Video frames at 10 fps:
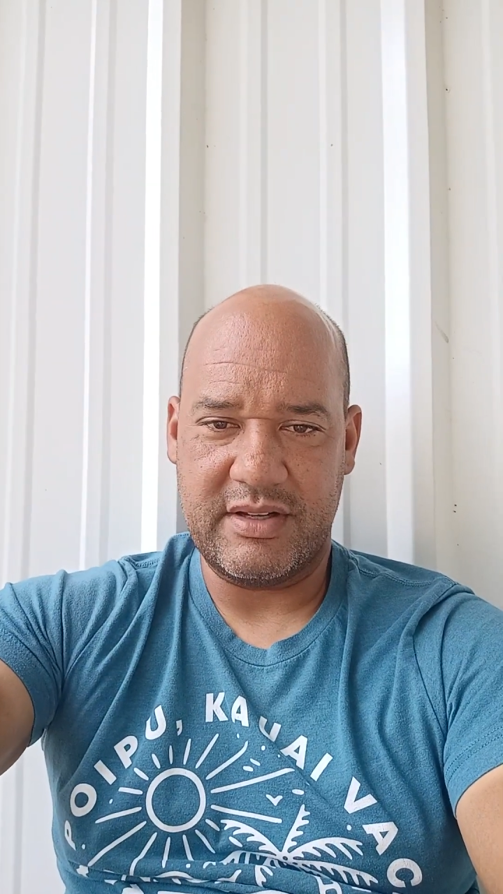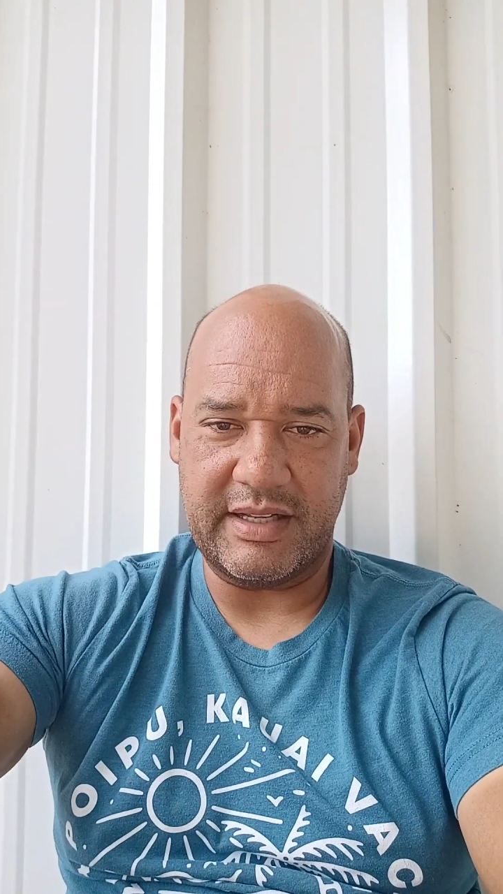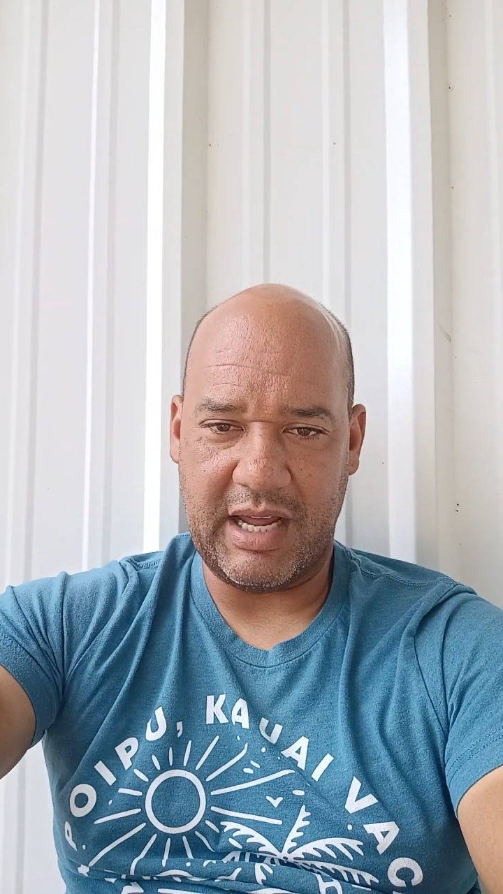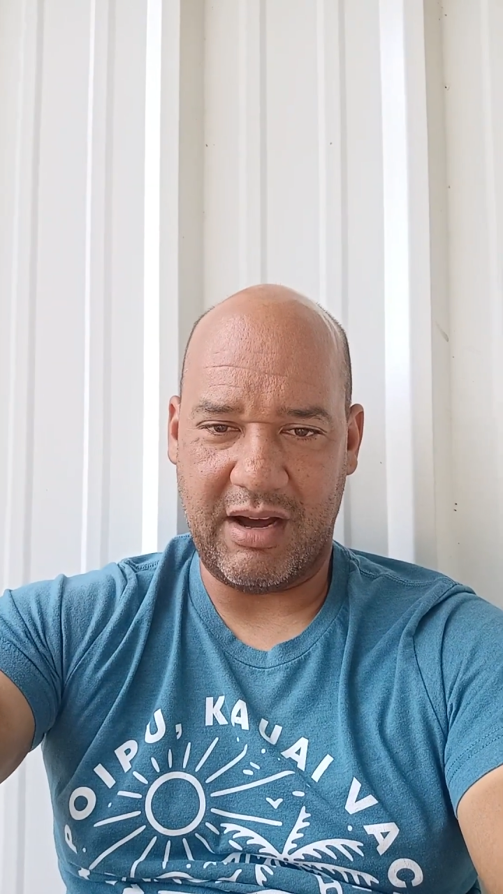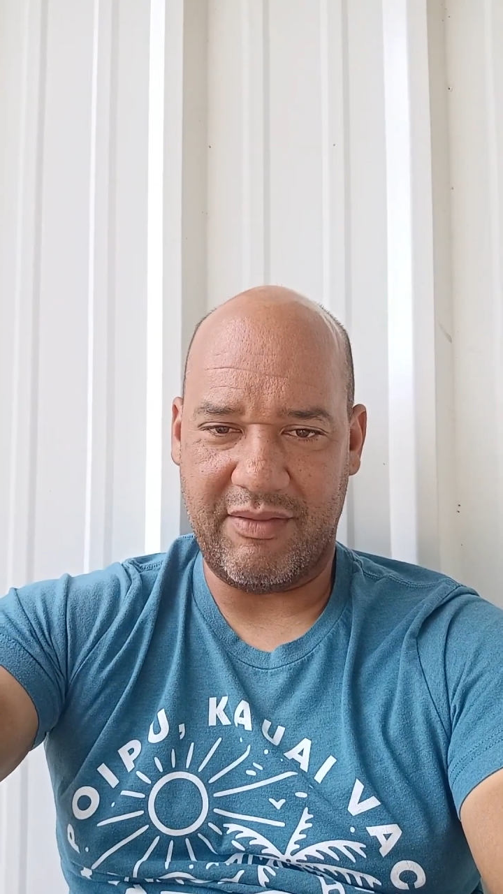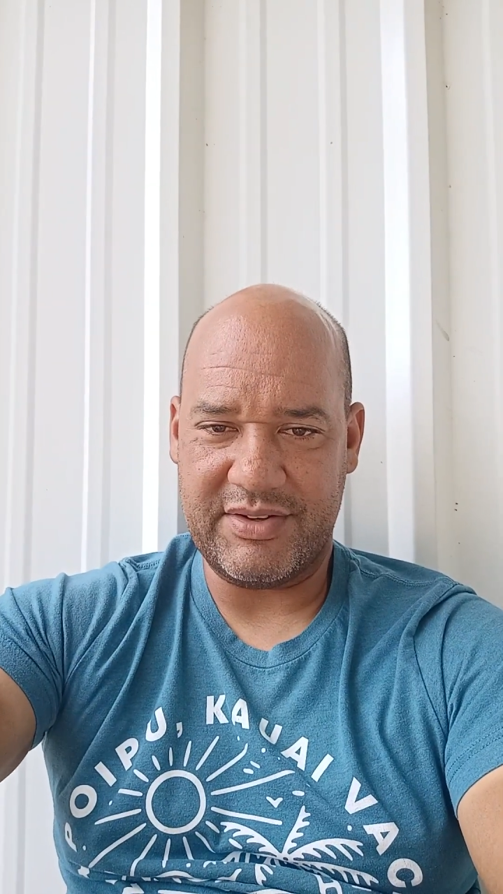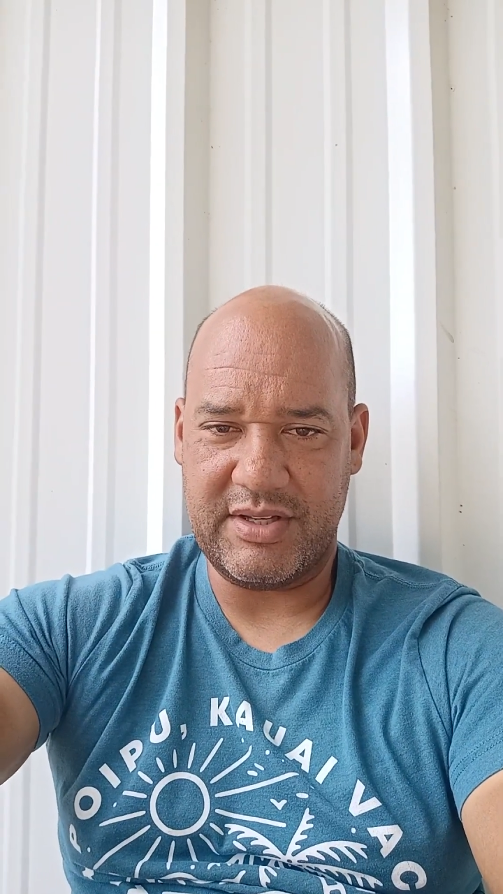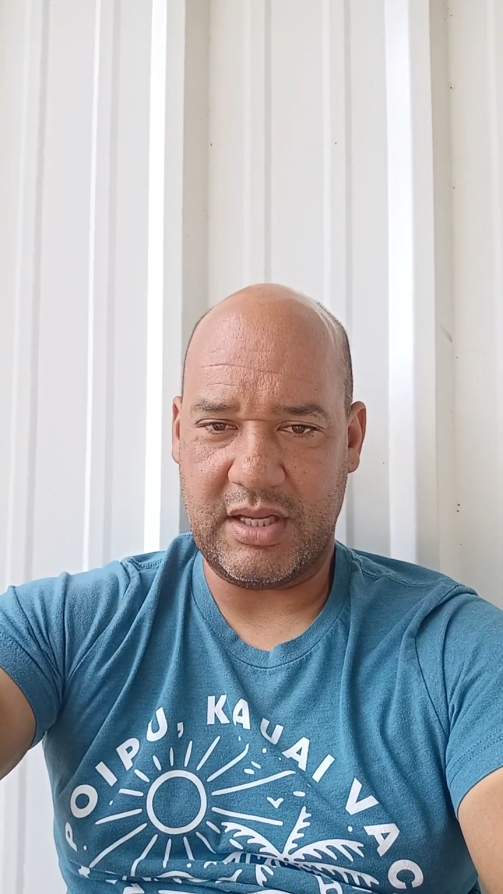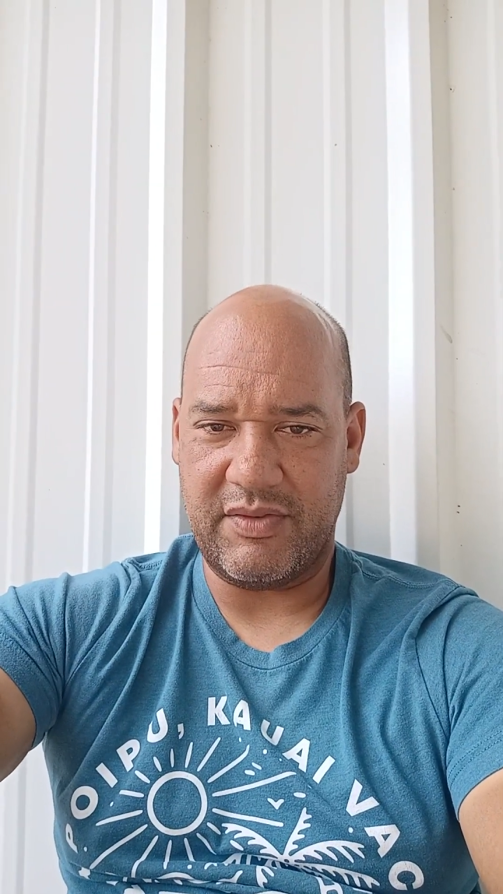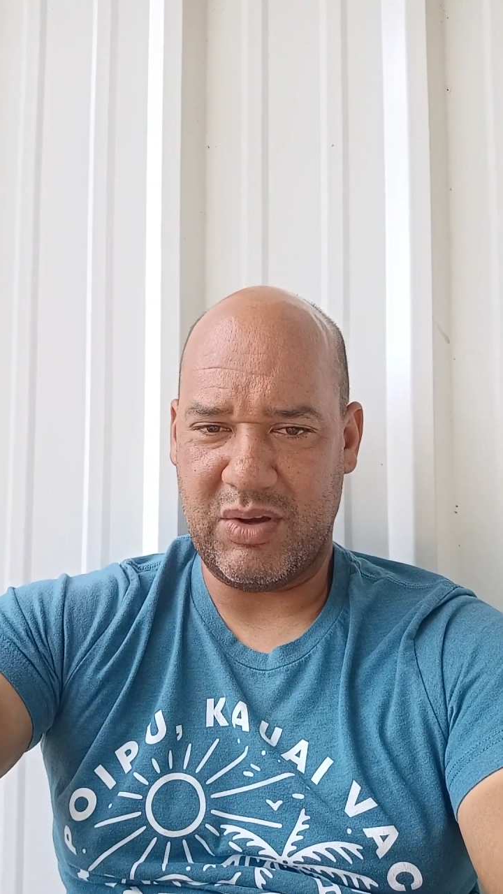Now,
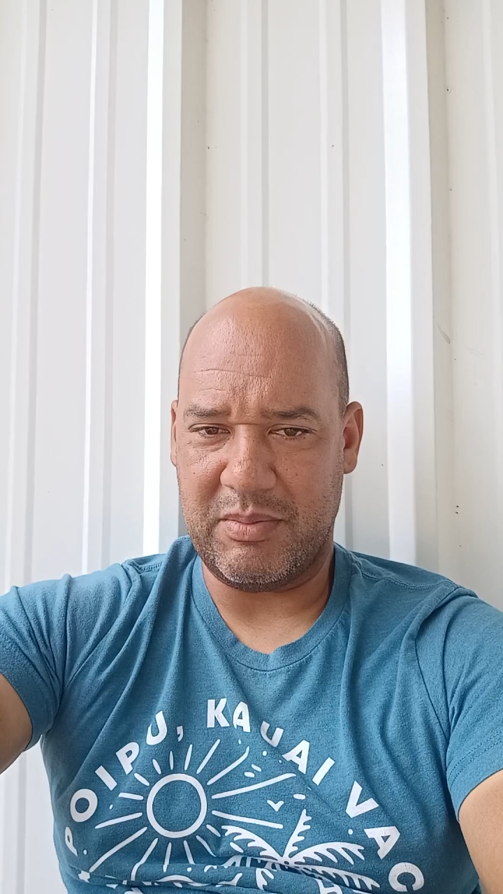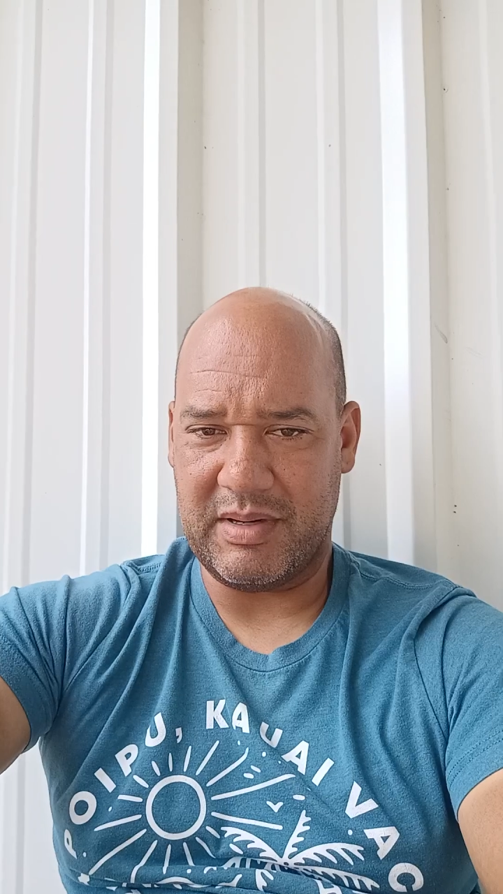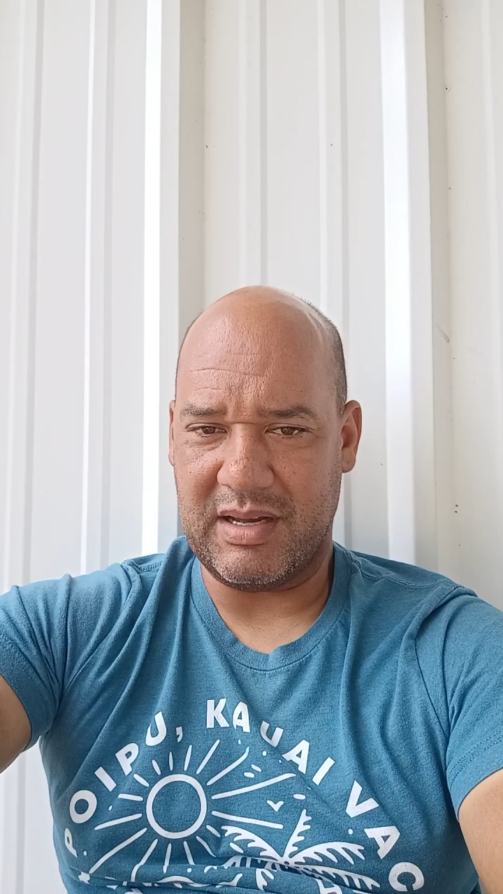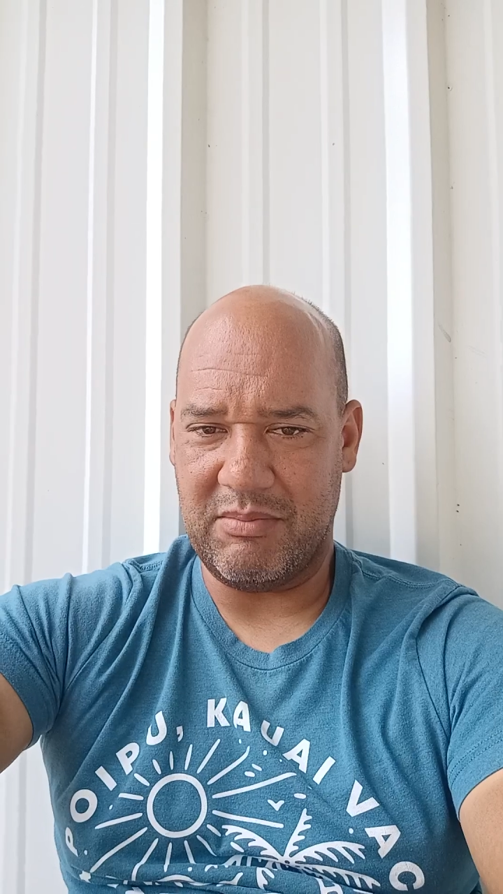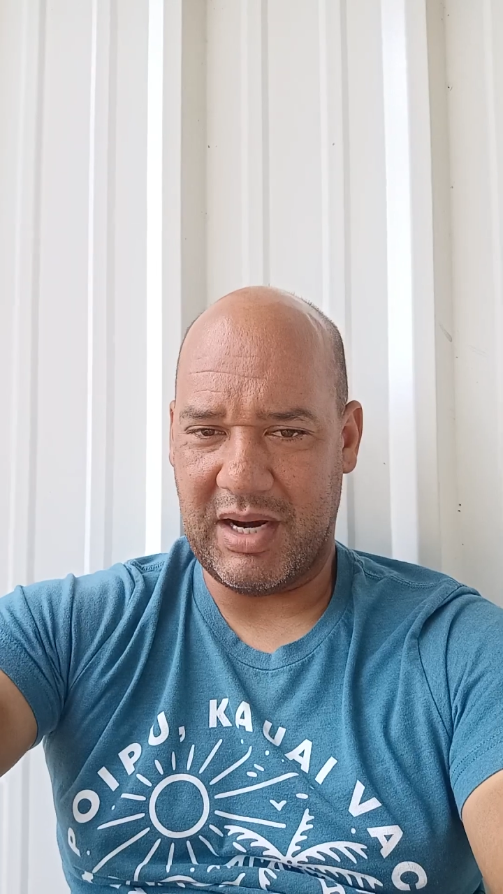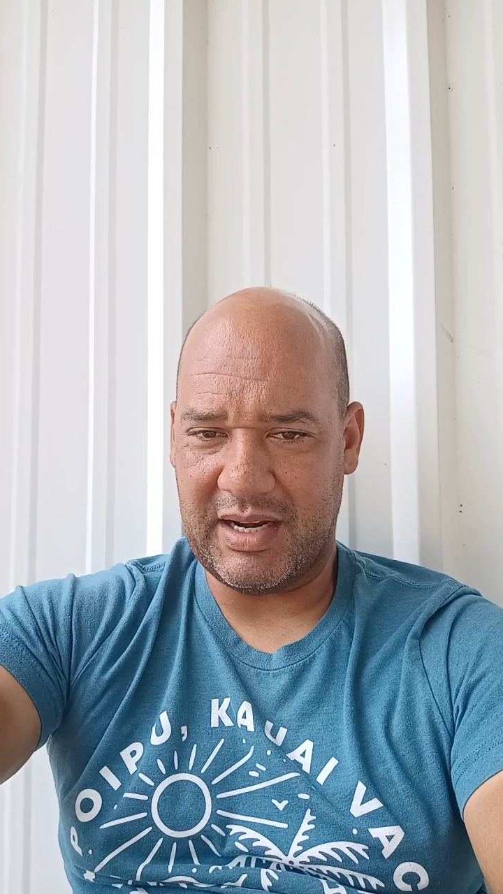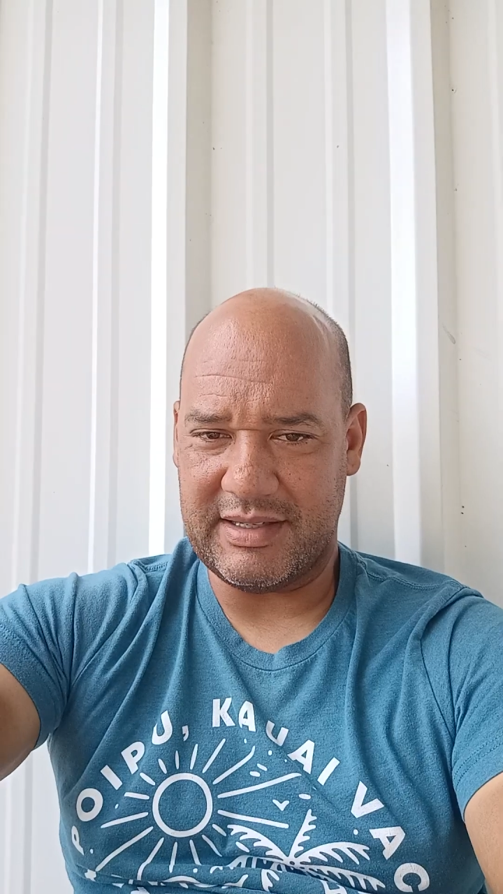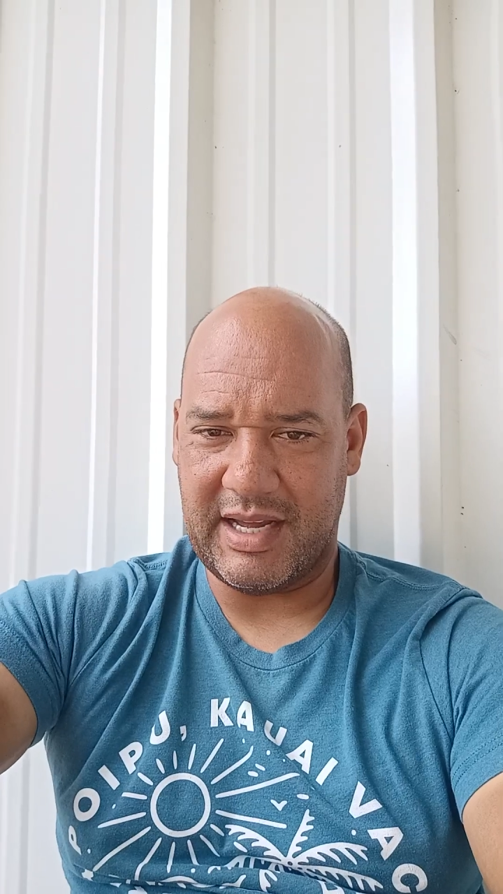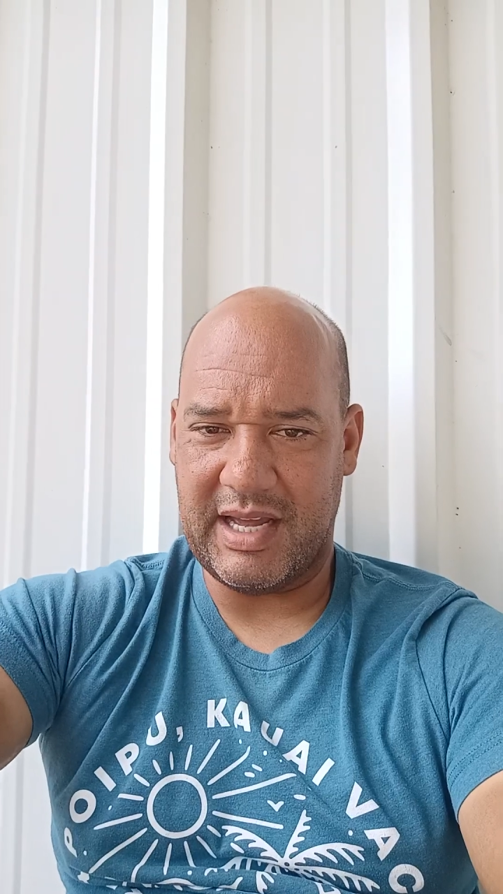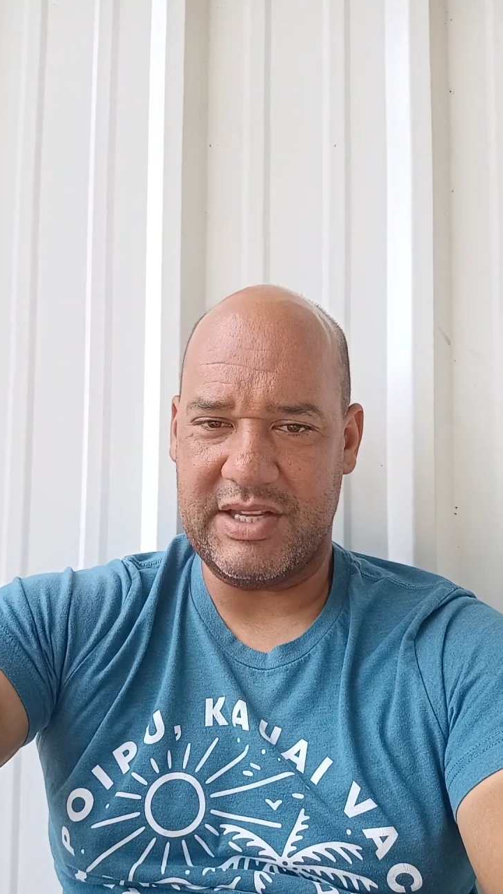obviously, if you want to become
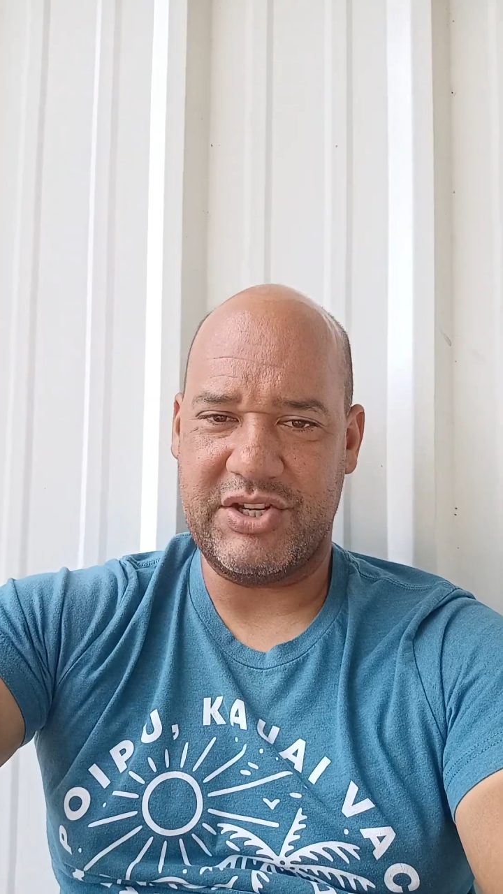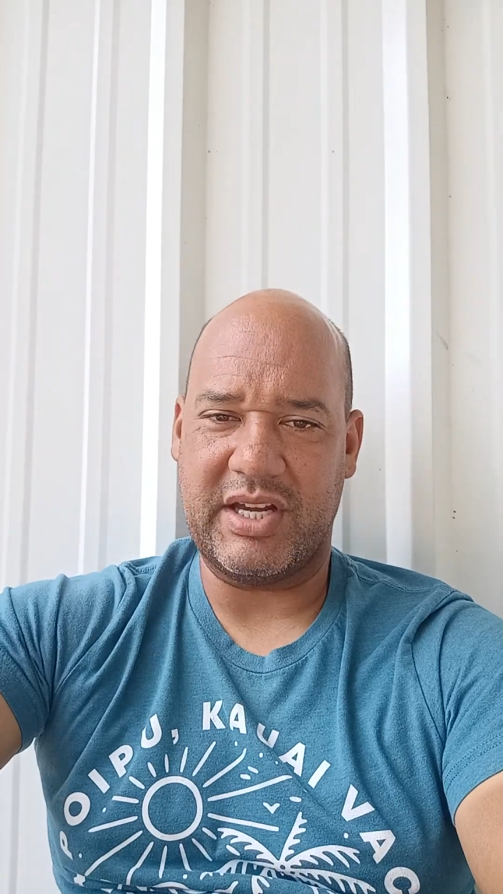monetized,